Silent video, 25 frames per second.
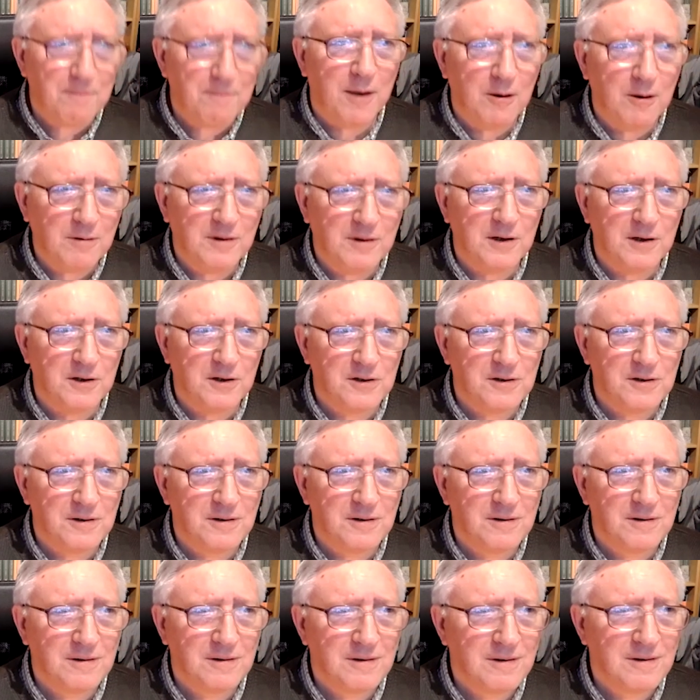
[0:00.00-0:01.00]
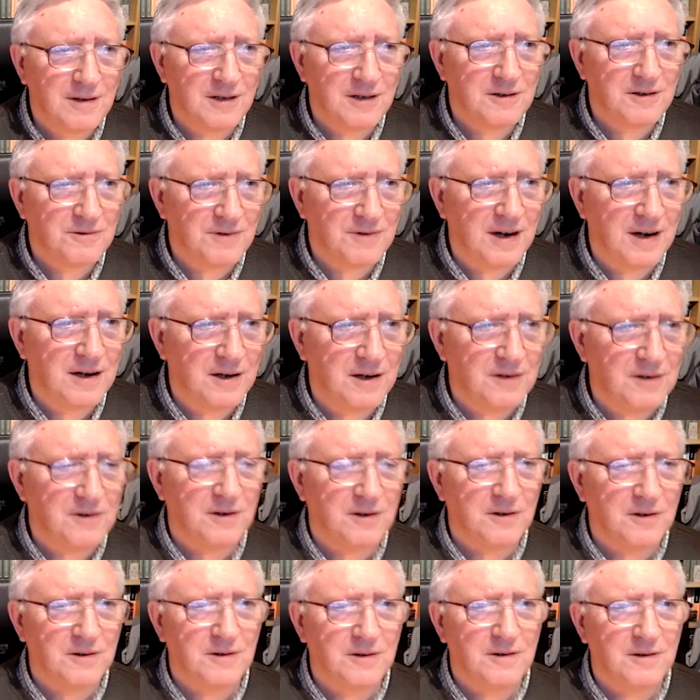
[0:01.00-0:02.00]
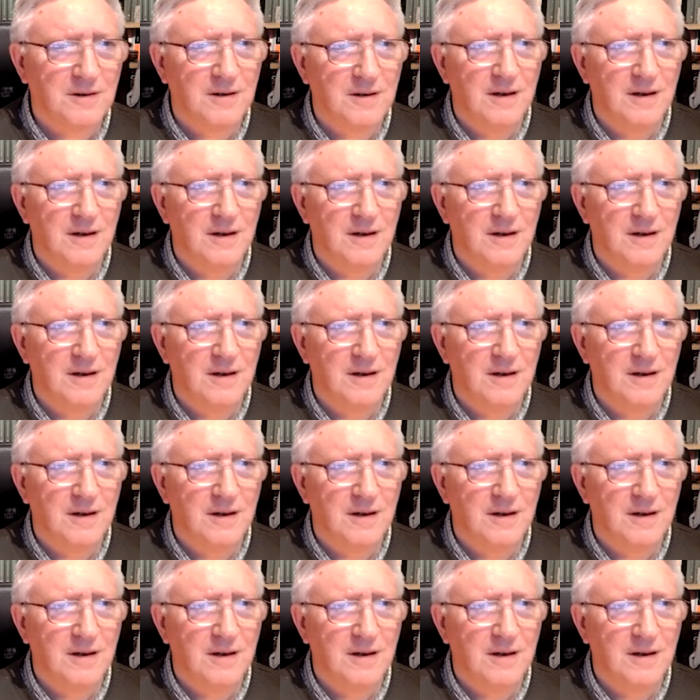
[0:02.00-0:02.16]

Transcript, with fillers: out this this religious